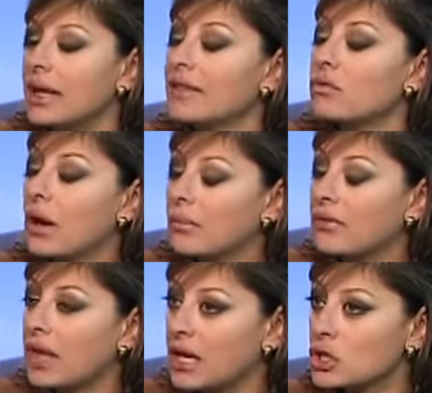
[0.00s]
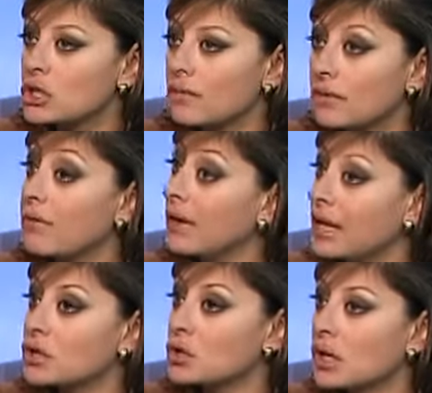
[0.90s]
and the ramifications of the
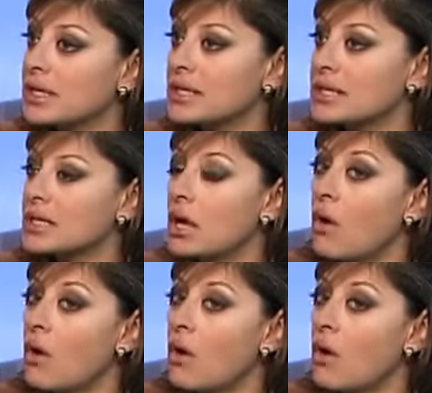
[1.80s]
financial crisis,